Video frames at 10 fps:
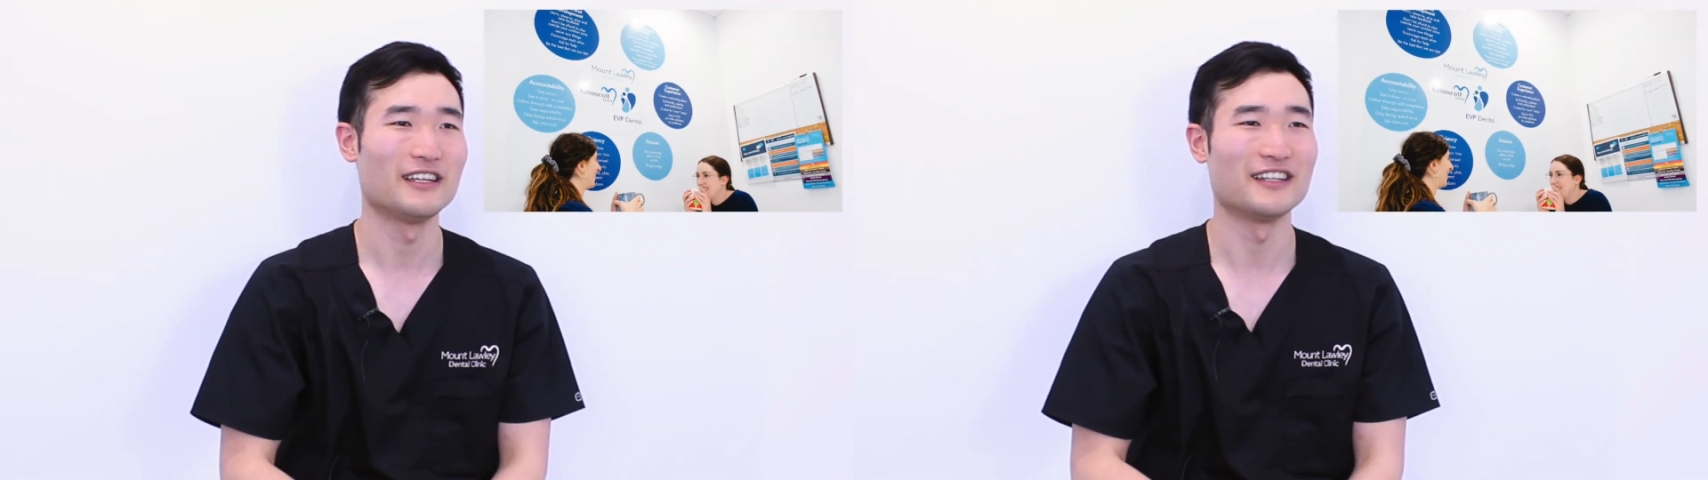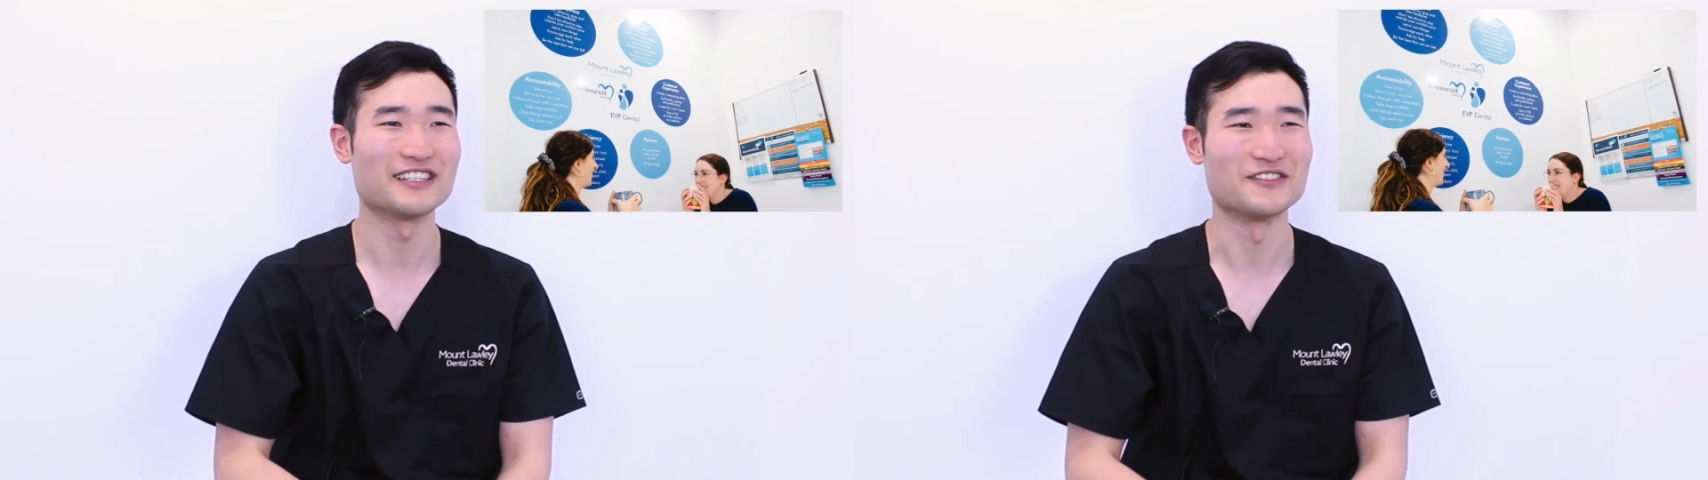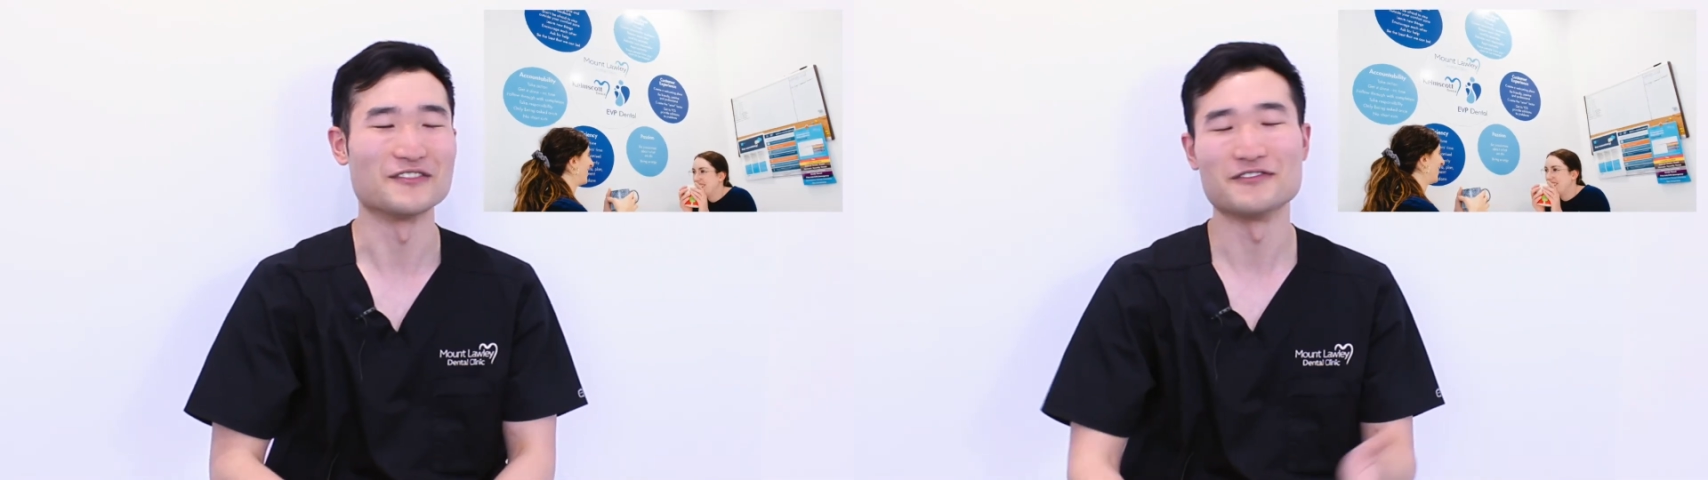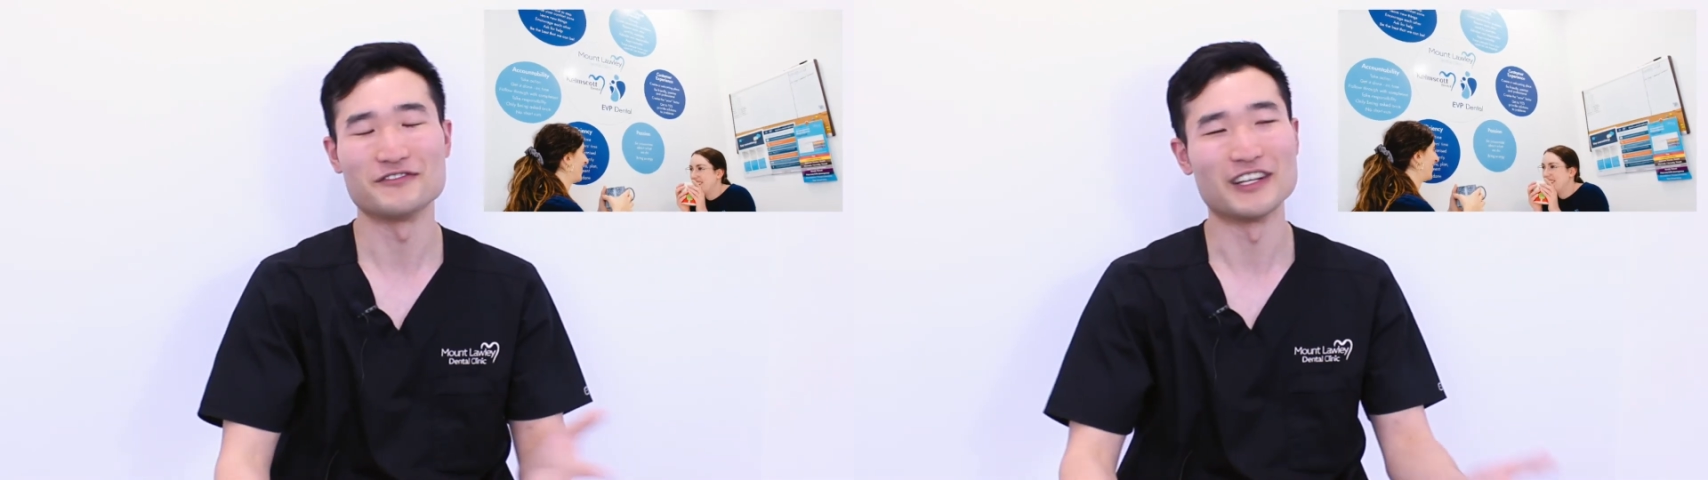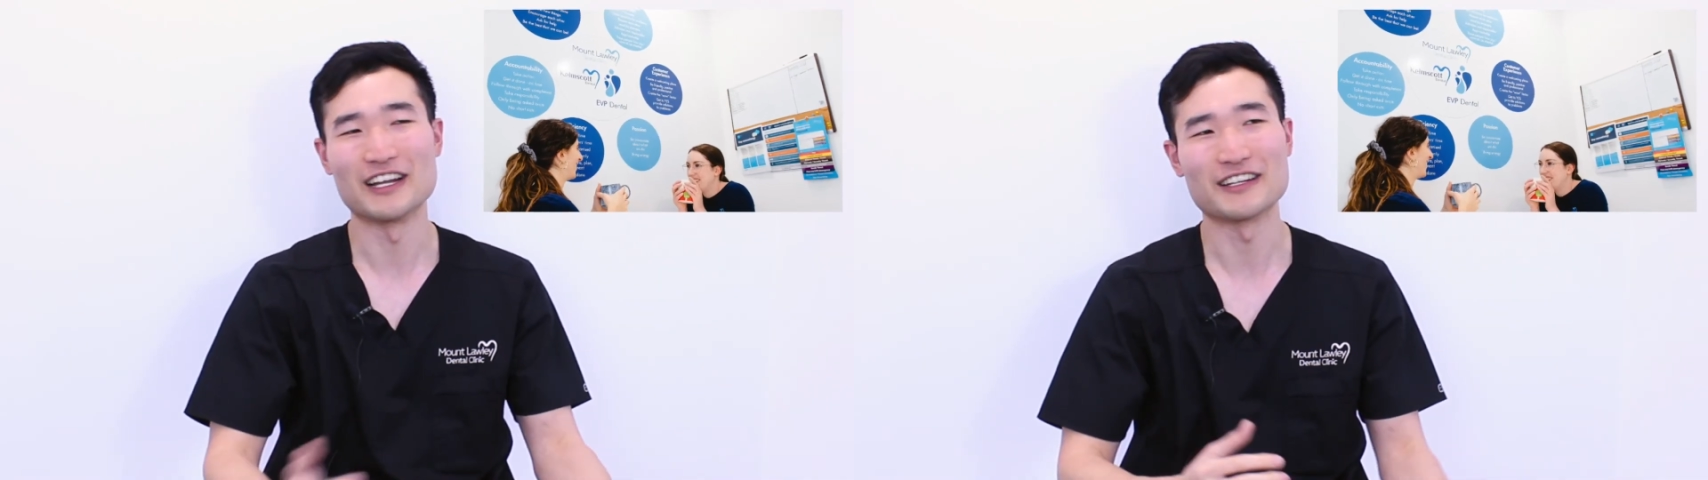doesn't
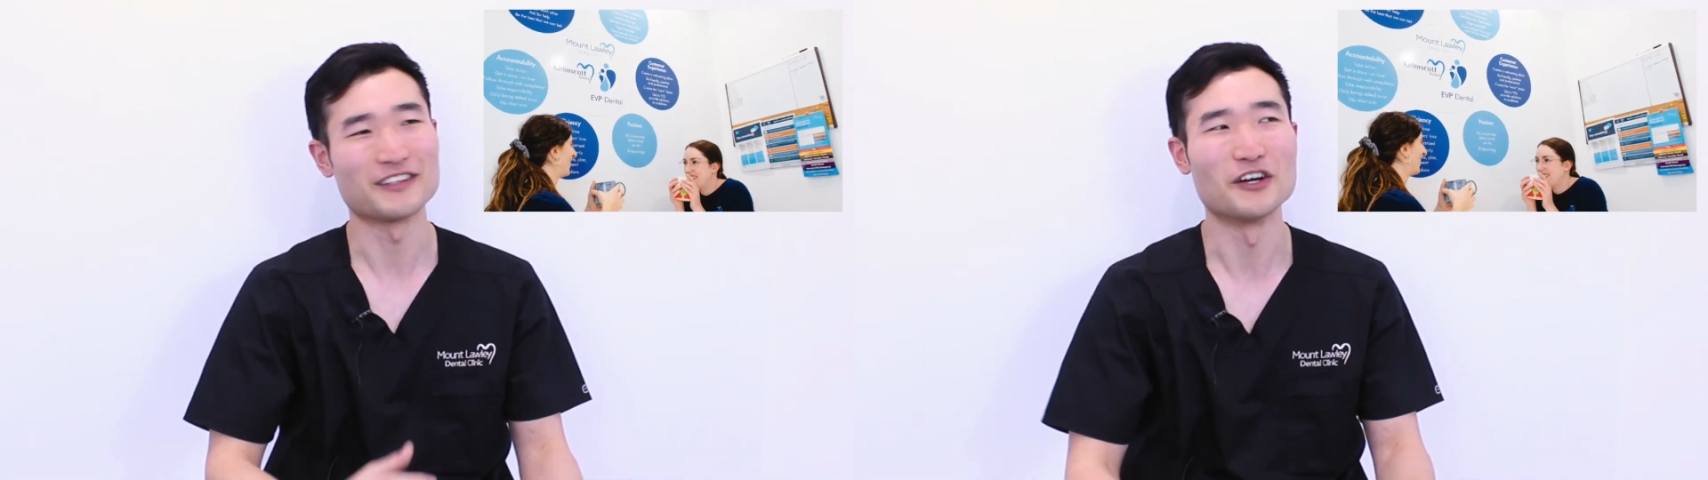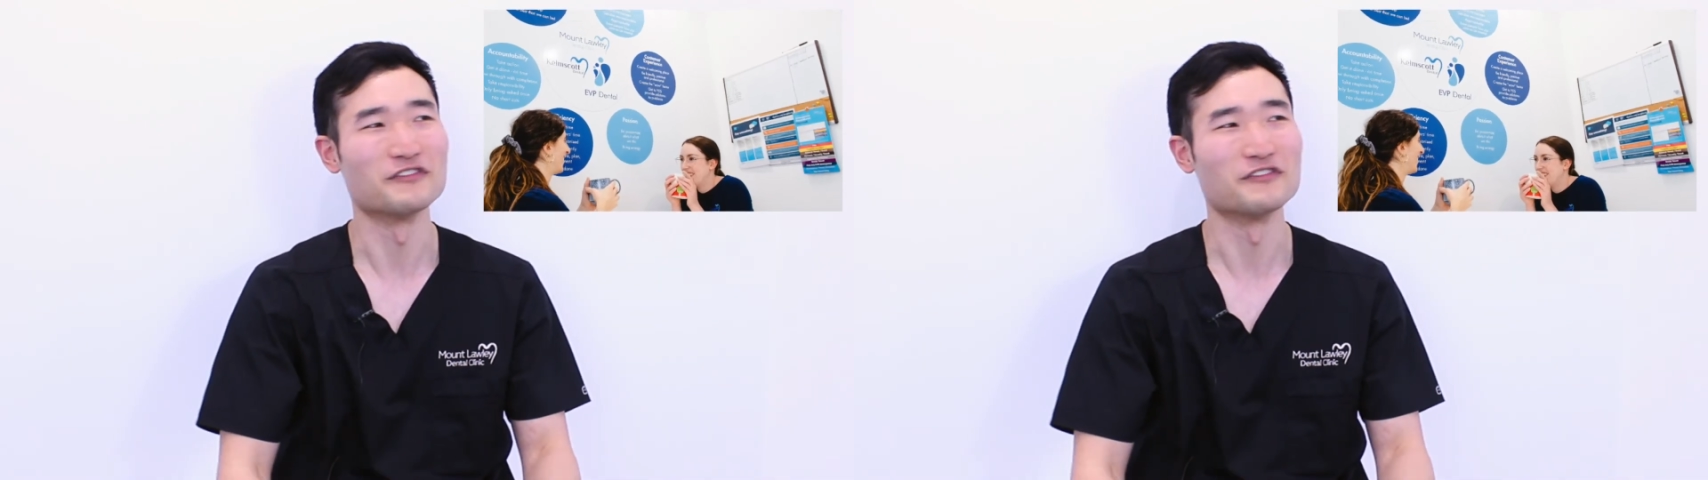feel like an